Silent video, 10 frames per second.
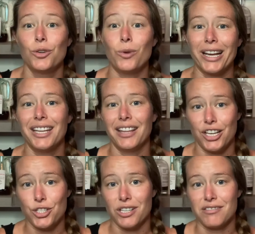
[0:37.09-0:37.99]

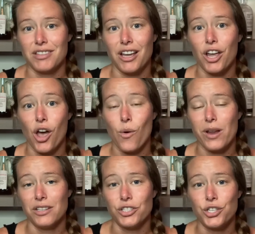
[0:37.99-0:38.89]
regulations that go
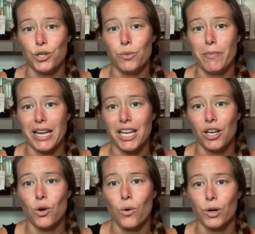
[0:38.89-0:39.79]
into making
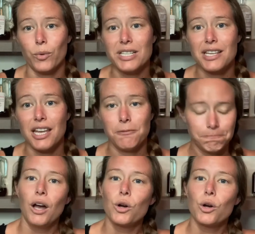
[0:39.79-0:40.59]
corn whiskey.